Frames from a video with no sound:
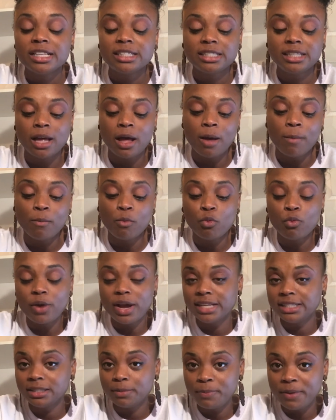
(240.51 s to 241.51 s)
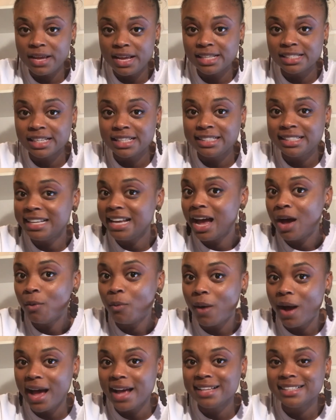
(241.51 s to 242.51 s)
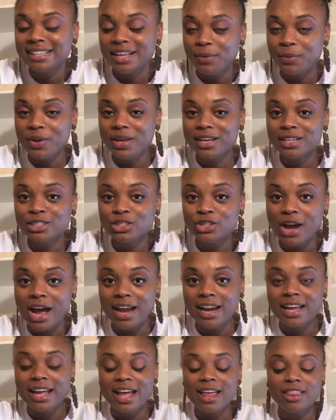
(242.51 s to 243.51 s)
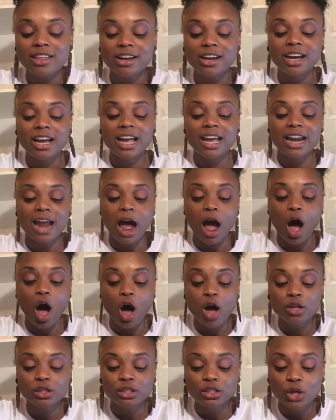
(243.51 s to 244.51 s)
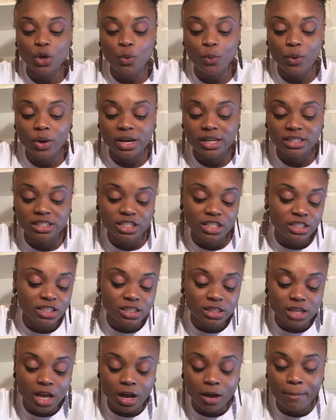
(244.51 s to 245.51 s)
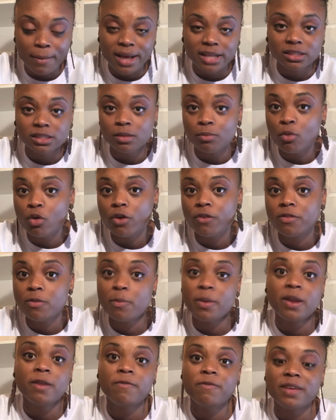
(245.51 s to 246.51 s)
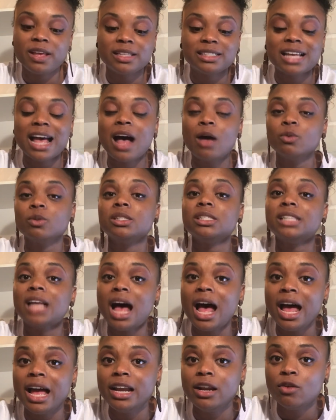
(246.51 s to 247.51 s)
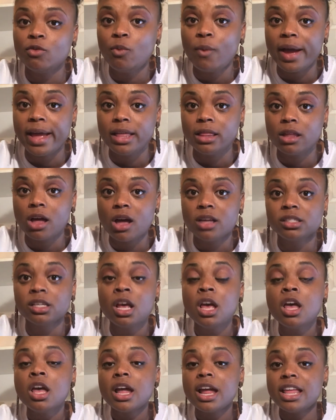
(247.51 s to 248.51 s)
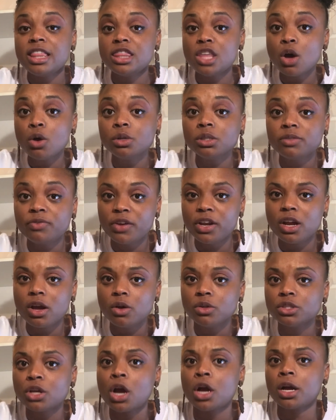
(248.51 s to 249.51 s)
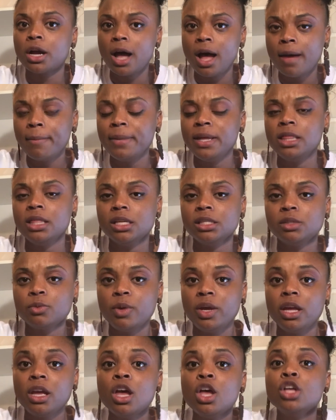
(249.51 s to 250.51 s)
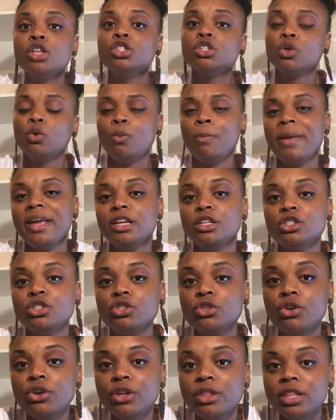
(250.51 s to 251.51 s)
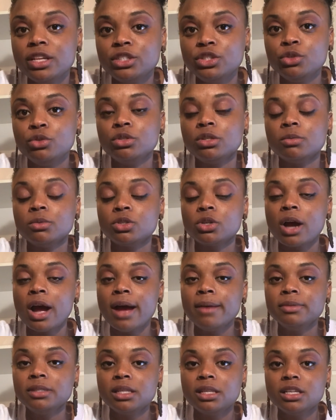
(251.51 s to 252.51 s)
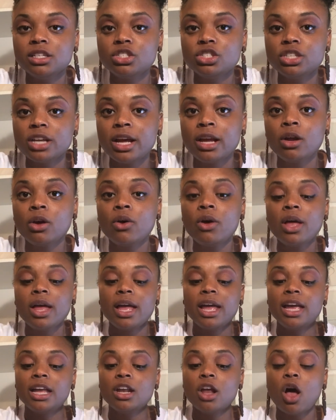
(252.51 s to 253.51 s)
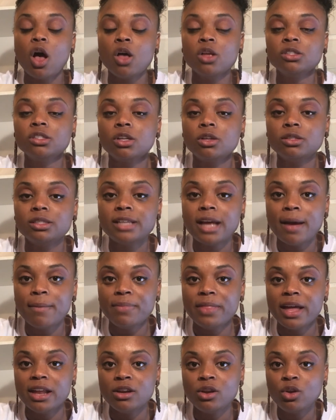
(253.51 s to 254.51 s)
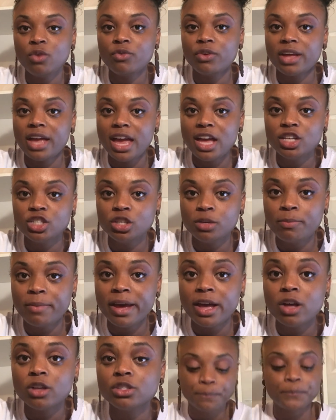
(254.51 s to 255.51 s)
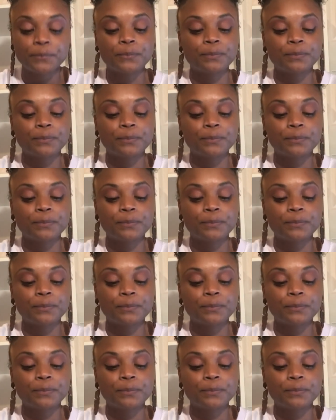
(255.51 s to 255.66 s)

some recipes and DIYs that we can try together. And I also wanted just to talk about some more of the benefits outside of weight loss. And those videos are coming this week. So make sure that you subscribe to this channel and also tap that notification bell